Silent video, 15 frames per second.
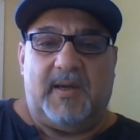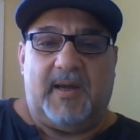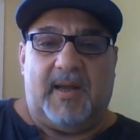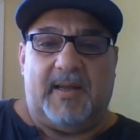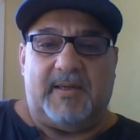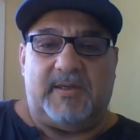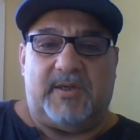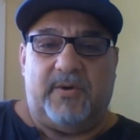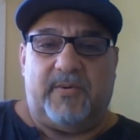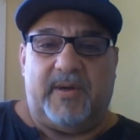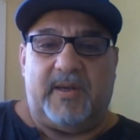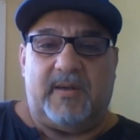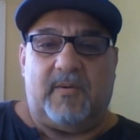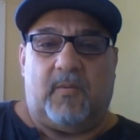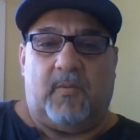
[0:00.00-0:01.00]
and do
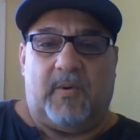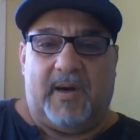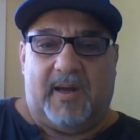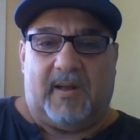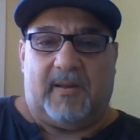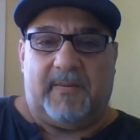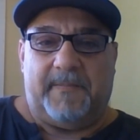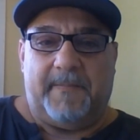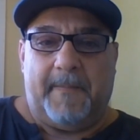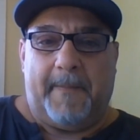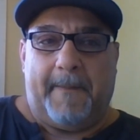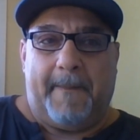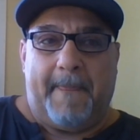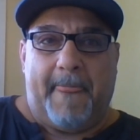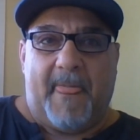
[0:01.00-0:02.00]
it well.
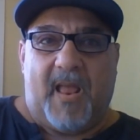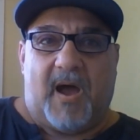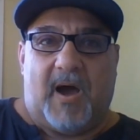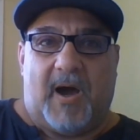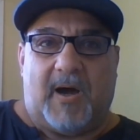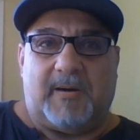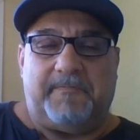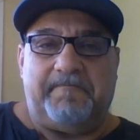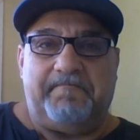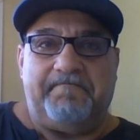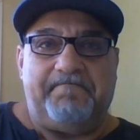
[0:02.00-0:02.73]
Um,